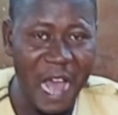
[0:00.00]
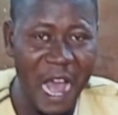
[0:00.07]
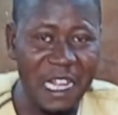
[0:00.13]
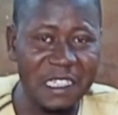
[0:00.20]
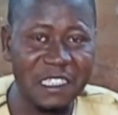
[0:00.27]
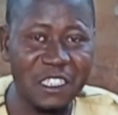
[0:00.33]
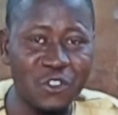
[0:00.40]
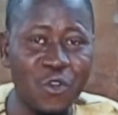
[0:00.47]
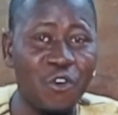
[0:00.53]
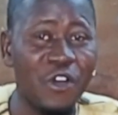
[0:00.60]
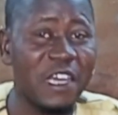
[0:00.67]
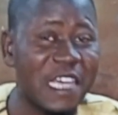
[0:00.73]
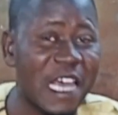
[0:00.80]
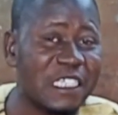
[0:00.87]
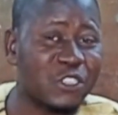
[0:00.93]
And you
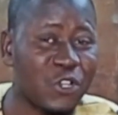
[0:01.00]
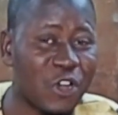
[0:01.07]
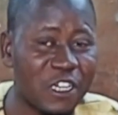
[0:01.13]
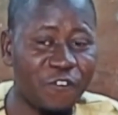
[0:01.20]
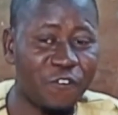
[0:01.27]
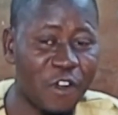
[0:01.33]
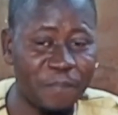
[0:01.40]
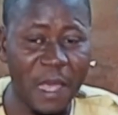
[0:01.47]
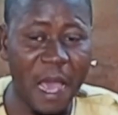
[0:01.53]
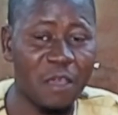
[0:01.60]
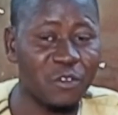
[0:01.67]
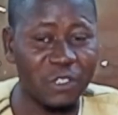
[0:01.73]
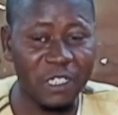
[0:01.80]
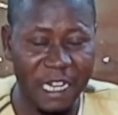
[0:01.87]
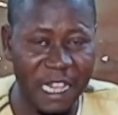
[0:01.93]
hear stories from that,
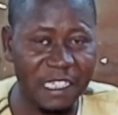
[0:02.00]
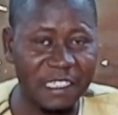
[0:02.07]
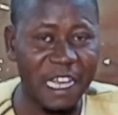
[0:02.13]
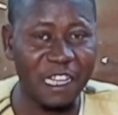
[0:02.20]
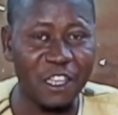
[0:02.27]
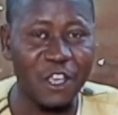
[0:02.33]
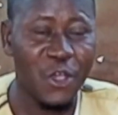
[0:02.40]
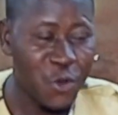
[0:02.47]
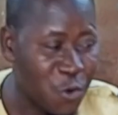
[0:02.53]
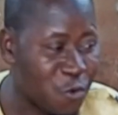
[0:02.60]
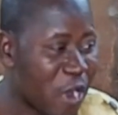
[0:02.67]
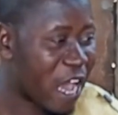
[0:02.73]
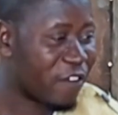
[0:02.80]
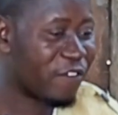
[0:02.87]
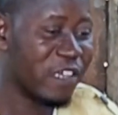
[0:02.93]
you realize that
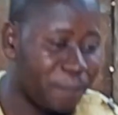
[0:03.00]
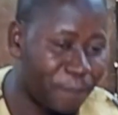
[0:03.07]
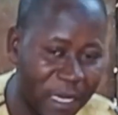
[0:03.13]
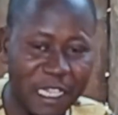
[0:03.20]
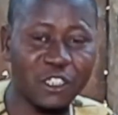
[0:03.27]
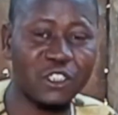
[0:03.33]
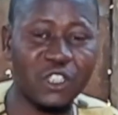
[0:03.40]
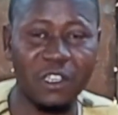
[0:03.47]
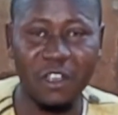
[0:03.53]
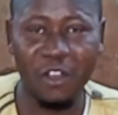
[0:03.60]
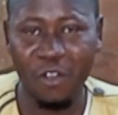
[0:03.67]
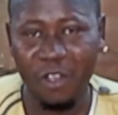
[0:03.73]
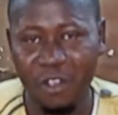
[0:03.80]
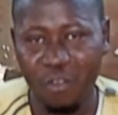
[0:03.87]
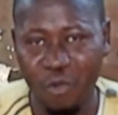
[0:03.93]
you are even in better
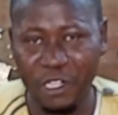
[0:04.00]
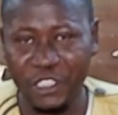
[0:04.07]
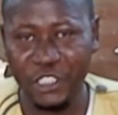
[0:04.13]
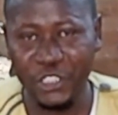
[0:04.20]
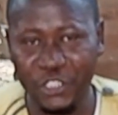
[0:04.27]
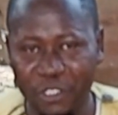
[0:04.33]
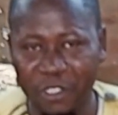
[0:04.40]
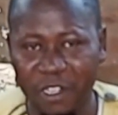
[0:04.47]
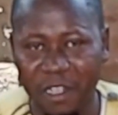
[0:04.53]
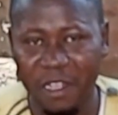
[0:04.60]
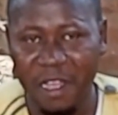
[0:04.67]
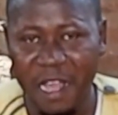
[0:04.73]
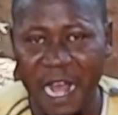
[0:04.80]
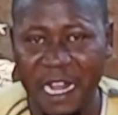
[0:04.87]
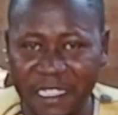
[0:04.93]
condition,
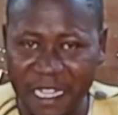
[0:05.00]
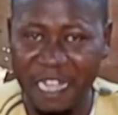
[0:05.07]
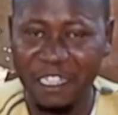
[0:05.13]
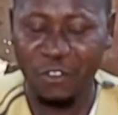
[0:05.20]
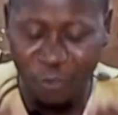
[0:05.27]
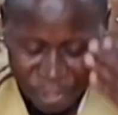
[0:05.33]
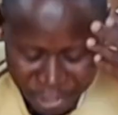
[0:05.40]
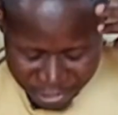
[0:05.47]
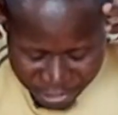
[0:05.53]
and that will